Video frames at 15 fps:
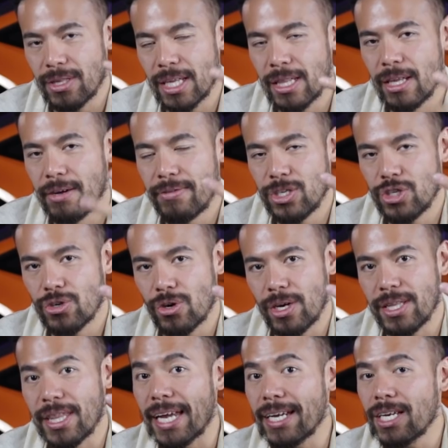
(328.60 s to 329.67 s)
than love and
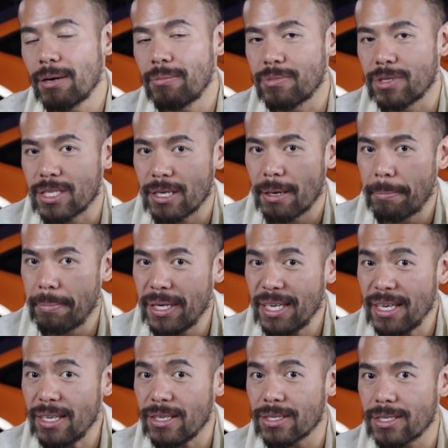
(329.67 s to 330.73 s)
joy, then comes
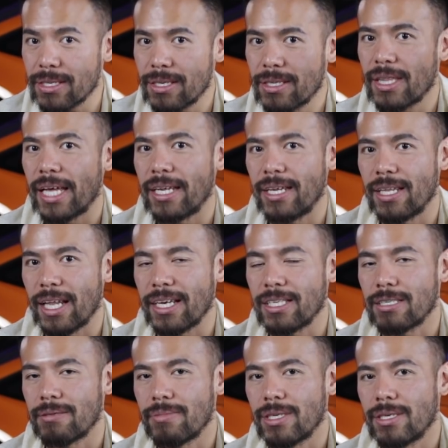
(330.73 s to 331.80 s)
peace, then
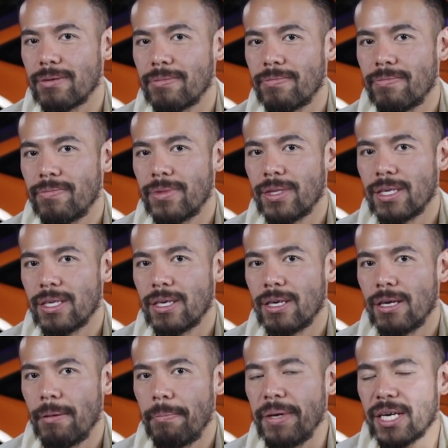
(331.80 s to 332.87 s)
enlightenment.
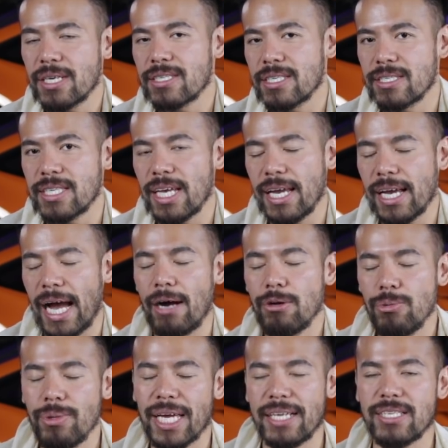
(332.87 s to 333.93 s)
Because it's saying, how
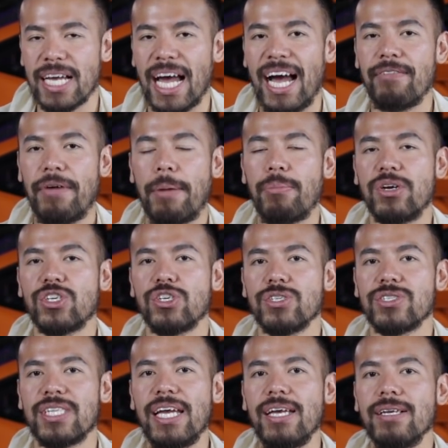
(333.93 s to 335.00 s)
do we get into high vibrational
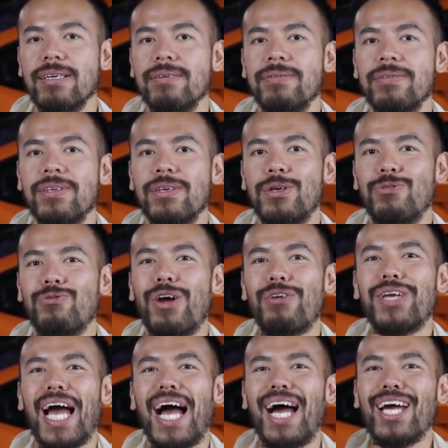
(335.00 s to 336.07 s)
state?
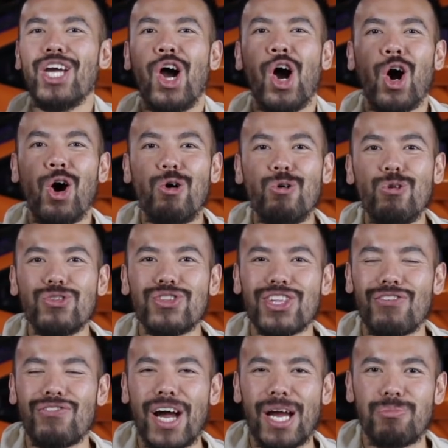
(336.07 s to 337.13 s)
Very high, hold
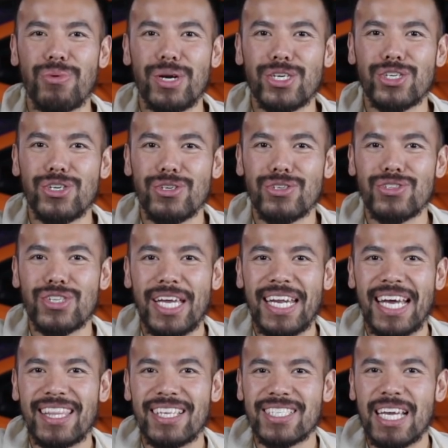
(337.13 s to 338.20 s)
the vibrational state,
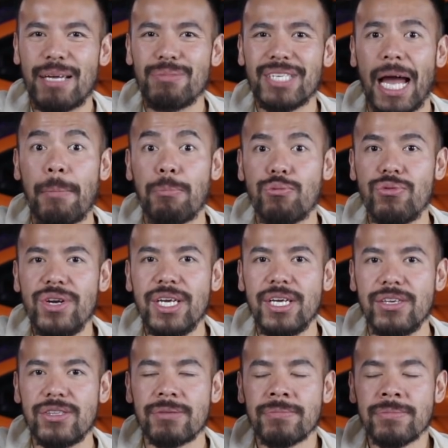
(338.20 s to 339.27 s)
at the same time,
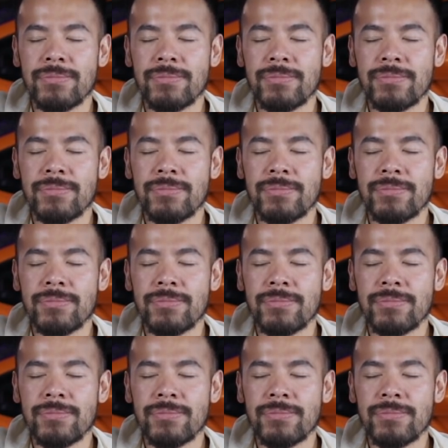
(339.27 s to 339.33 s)
breathe.